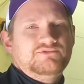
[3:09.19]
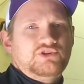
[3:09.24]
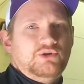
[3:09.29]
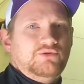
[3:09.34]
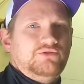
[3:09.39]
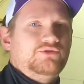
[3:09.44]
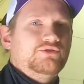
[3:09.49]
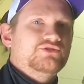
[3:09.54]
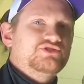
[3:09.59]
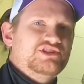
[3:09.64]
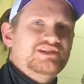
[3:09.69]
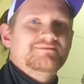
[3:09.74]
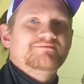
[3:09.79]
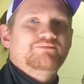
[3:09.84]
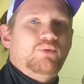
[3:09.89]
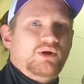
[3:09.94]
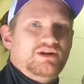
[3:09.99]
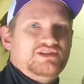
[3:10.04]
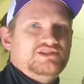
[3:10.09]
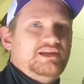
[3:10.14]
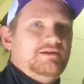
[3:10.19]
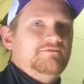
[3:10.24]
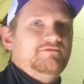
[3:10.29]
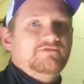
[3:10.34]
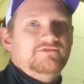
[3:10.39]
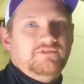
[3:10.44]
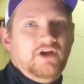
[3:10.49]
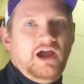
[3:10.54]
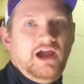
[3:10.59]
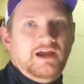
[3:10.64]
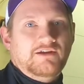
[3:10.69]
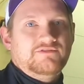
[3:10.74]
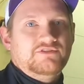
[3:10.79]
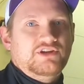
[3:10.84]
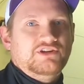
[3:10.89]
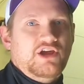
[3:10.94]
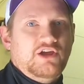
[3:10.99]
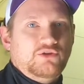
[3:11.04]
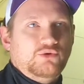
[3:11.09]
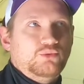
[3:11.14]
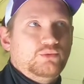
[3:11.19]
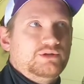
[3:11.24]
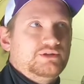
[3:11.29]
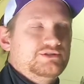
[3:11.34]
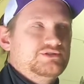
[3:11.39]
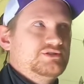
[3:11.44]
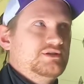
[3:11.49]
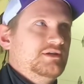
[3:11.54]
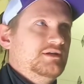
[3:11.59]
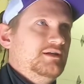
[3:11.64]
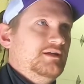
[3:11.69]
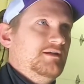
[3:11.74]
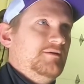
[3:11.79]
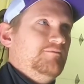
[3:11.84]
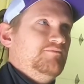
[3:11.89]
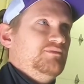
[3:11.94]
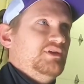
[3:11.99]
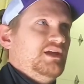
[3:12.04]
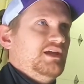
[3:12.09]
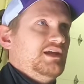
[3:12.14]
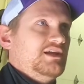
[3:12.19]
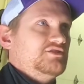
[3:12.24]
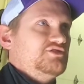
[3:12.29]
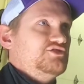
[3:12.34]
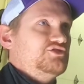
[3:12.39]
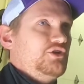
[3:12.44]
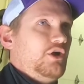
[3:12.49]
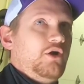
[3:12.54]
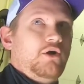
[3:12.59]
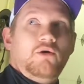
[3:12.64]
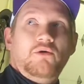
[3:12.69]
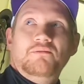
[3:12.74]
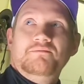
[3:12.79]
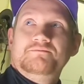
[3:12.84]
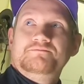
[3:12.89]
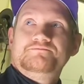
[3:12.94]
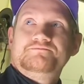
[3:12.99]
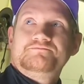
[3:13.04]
So 13.75 in other words. And so